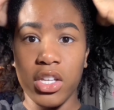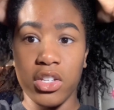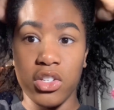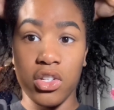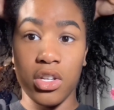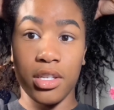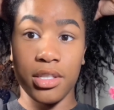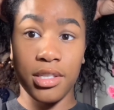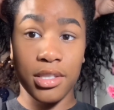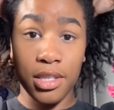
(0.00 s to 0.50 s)

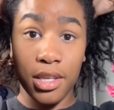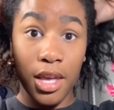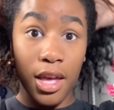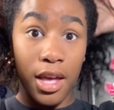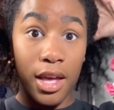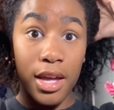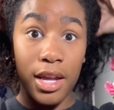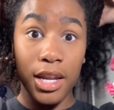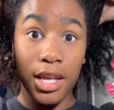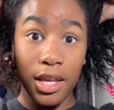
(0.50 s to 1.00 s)
just
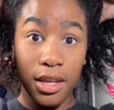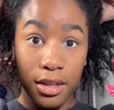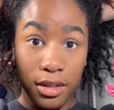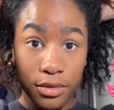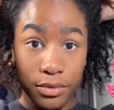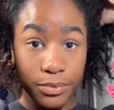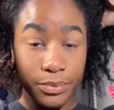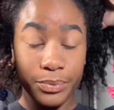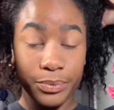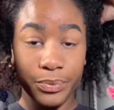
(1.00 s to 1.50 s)
cut it,
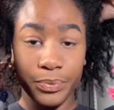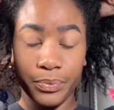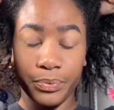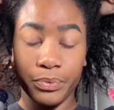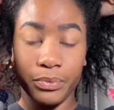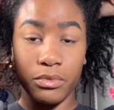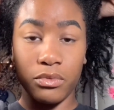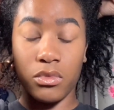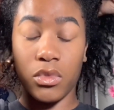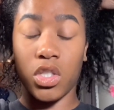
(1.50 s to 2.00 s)

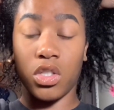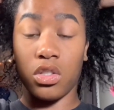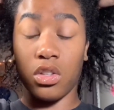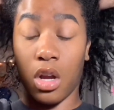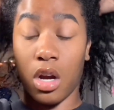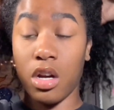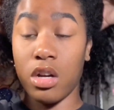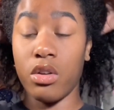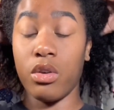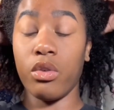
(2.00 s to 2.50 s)

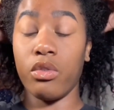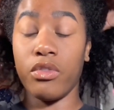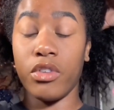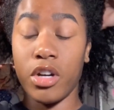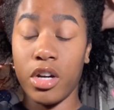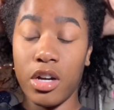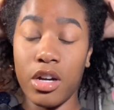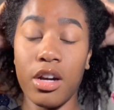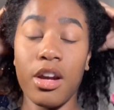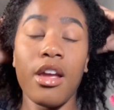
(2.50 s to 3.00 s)
start
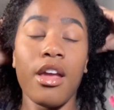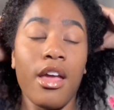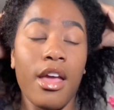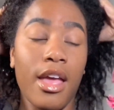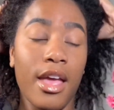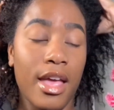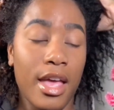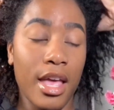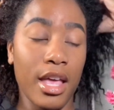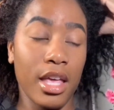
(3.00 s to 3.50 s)
over,
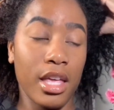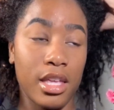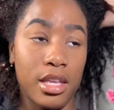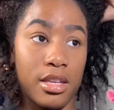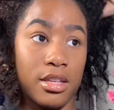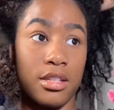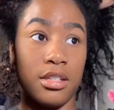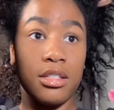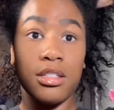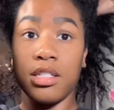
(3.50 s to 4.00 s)

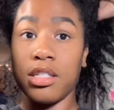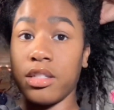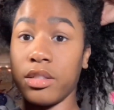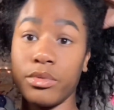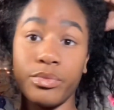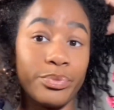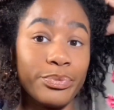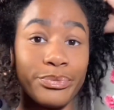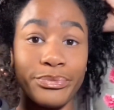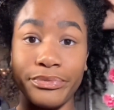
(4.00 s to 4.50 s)
and
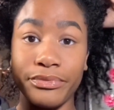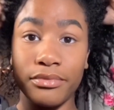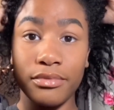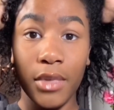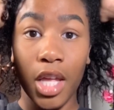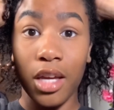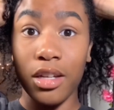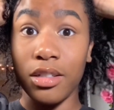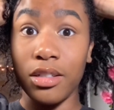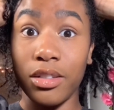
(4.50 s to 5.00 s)

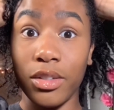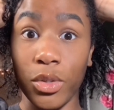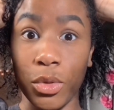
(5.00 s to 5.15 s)
new